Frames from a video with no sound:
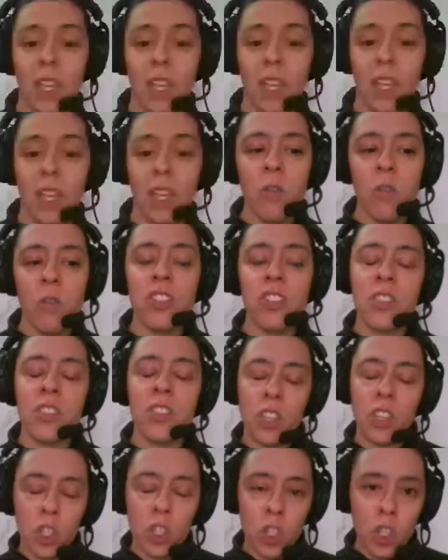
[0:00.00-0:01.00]
Language is
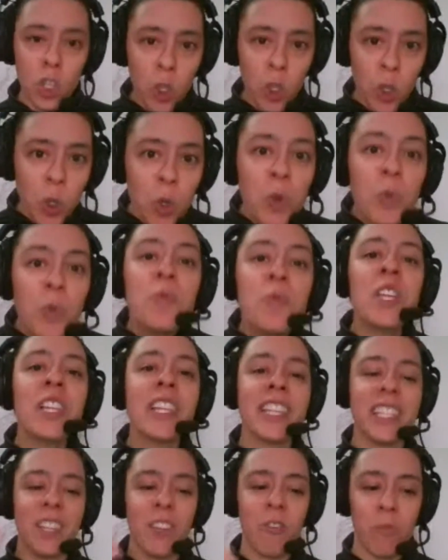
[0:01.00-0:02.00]
a
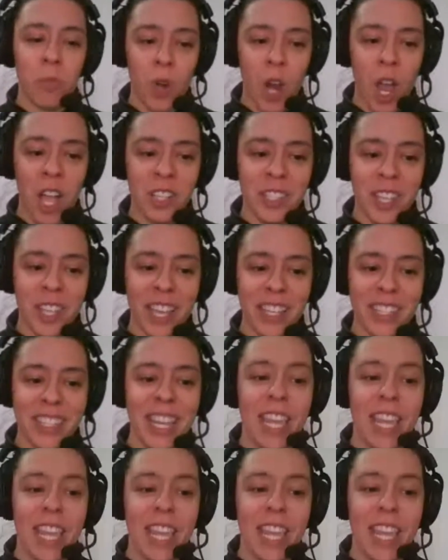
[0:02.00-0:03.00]
cumulative process,
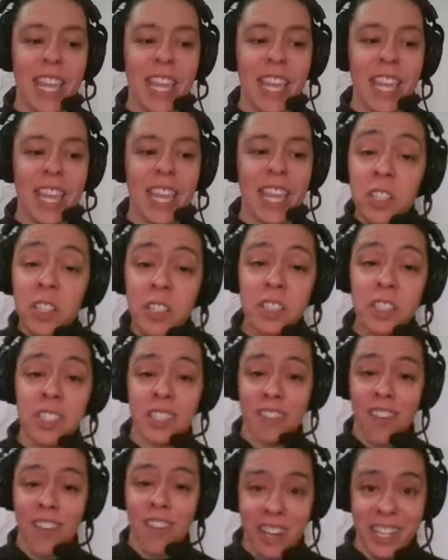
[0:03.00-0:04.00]
it
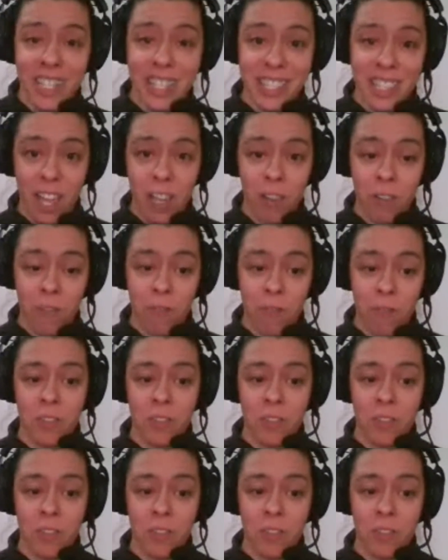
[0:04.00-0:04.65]
builds on itself.